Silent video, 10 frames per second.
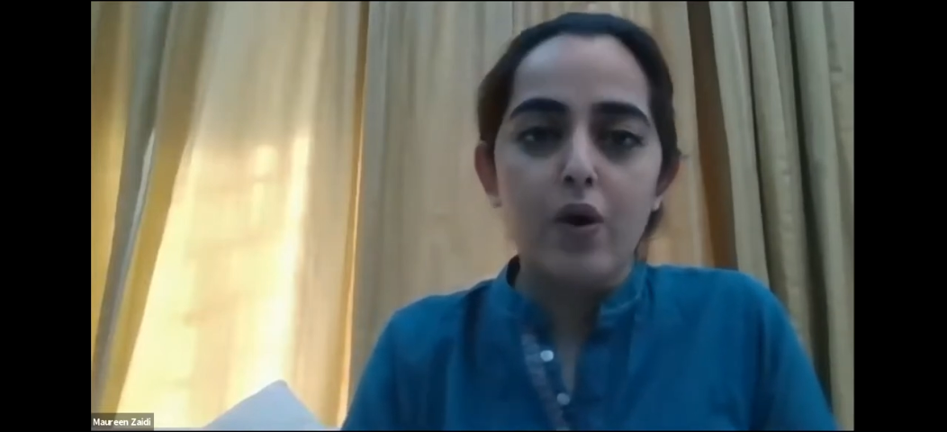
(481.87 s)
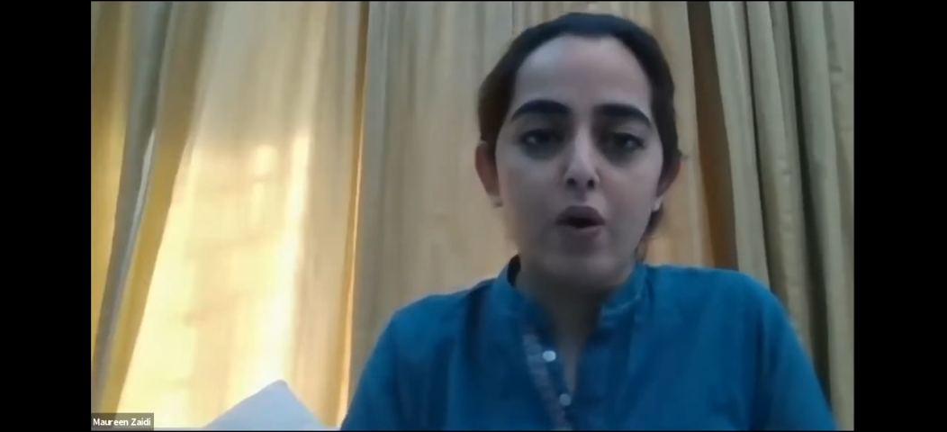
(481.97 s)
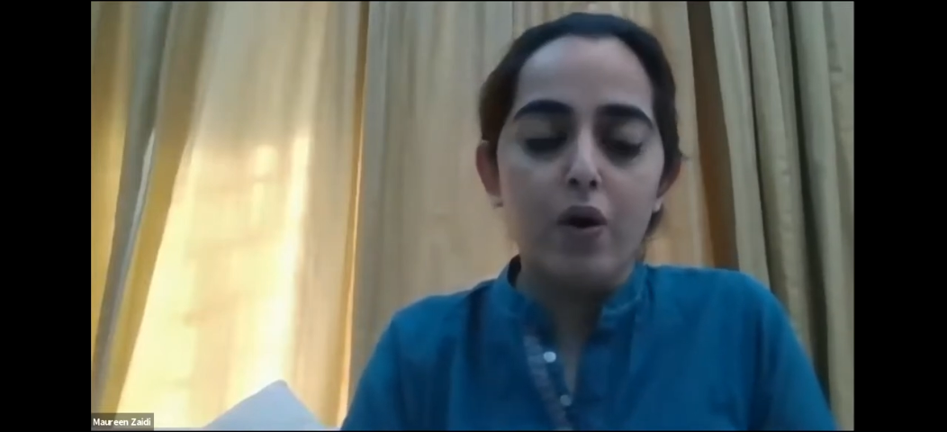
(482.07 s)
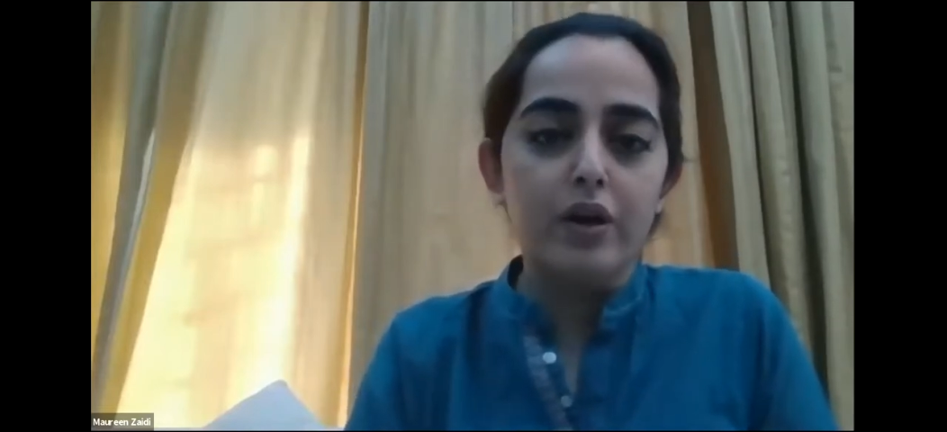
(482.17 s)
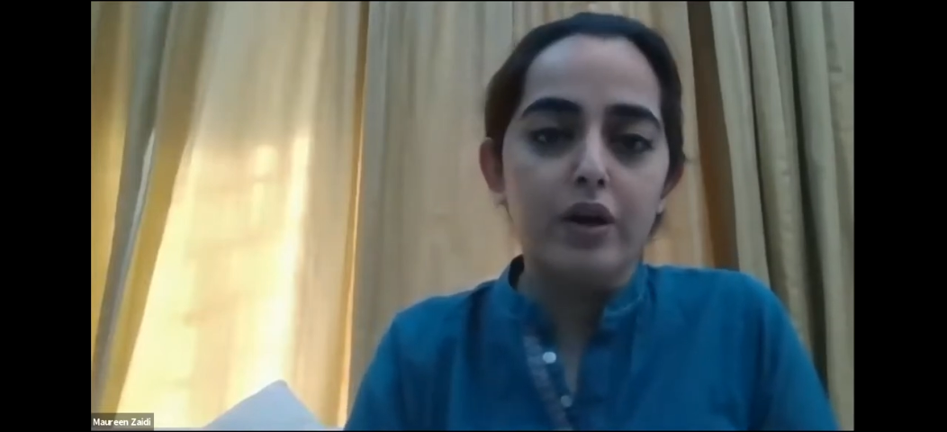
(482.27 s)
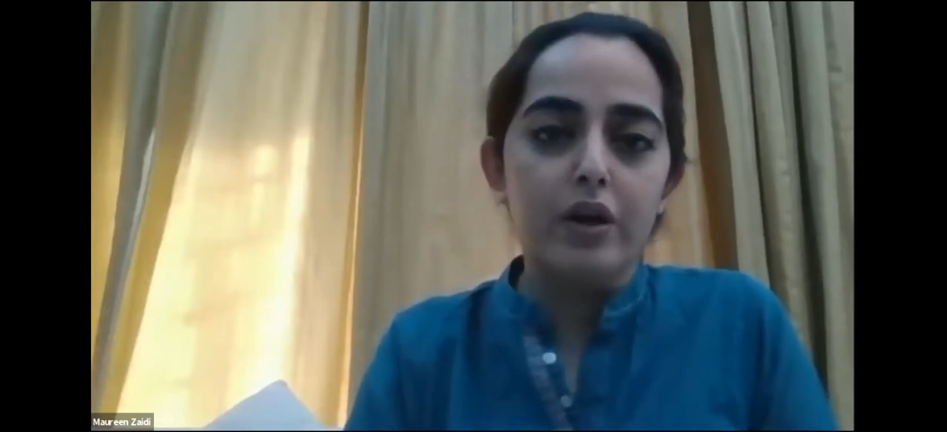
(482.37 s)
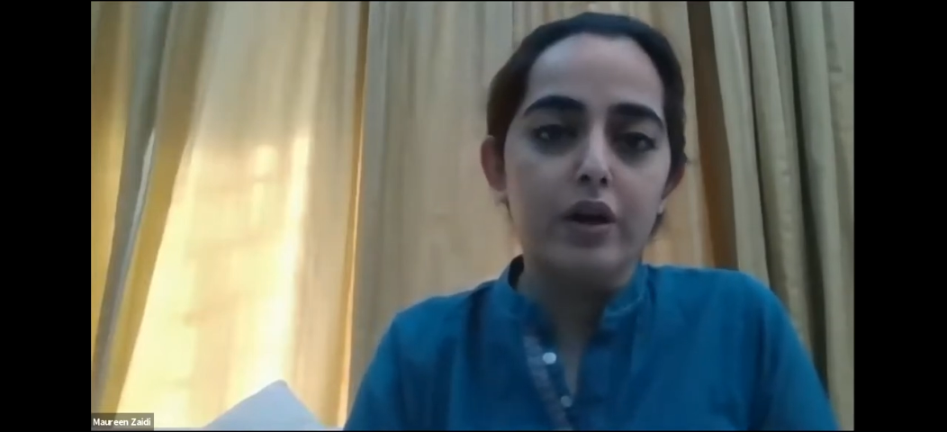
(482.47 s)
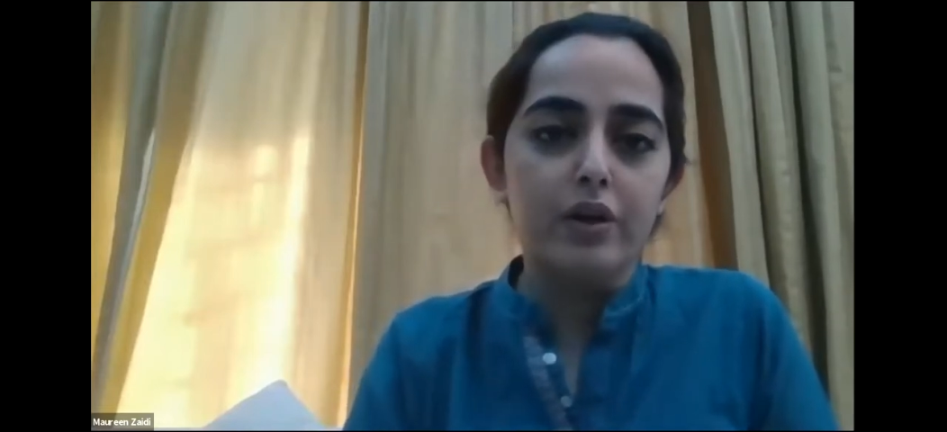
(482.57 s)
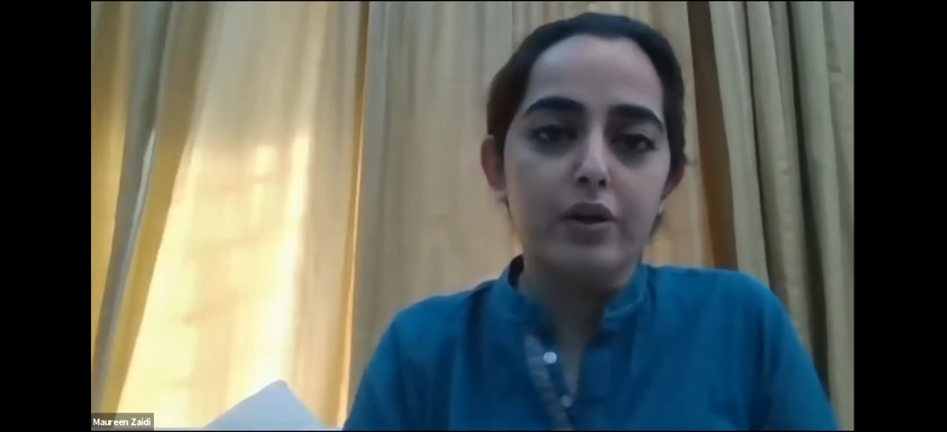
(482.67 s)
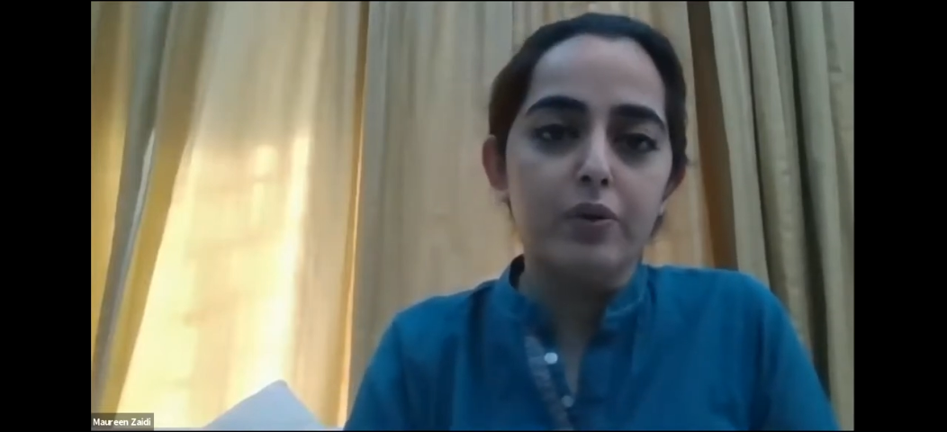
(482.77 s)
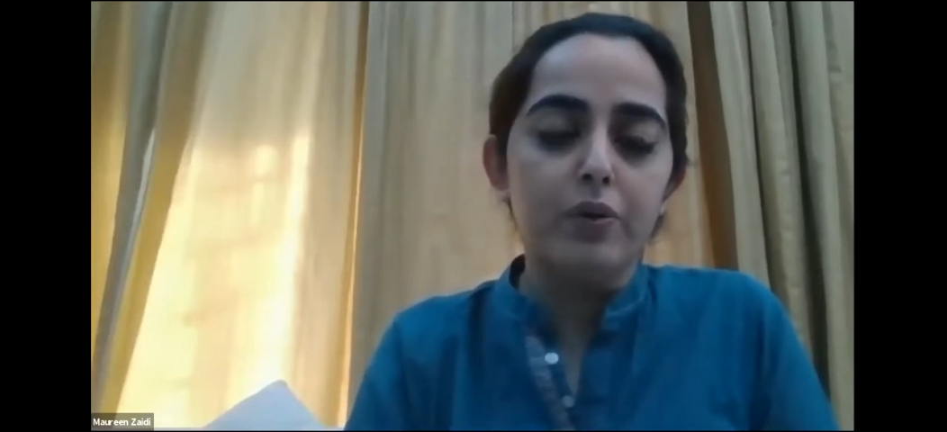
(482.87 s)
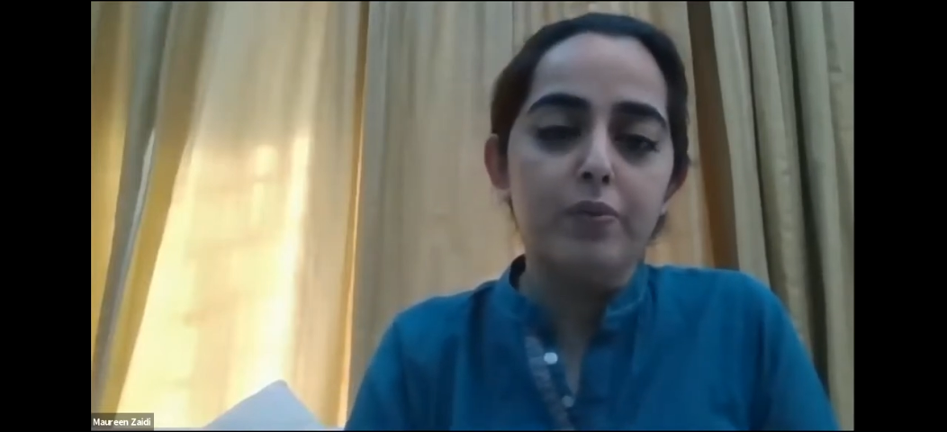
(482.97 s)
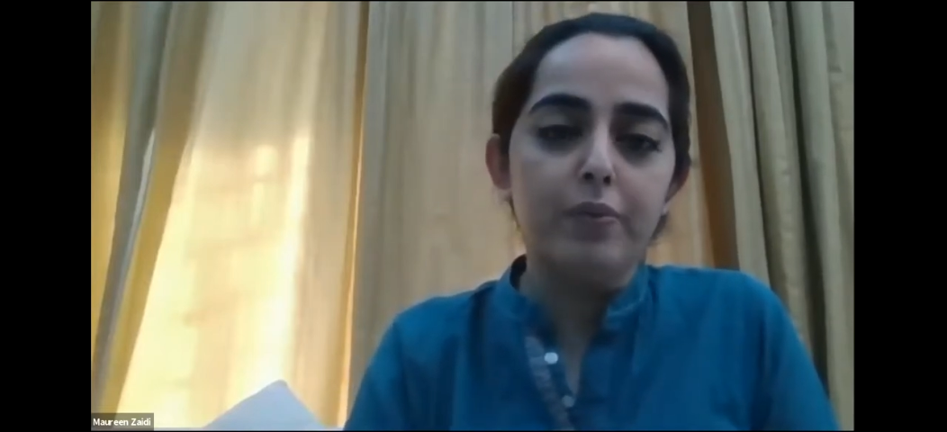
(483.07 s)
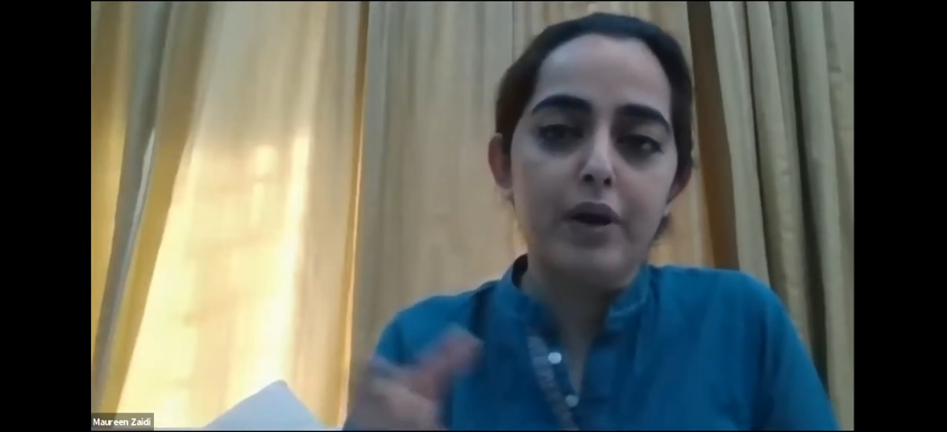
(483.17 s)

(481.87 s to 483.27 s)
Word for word: or, uh, you know,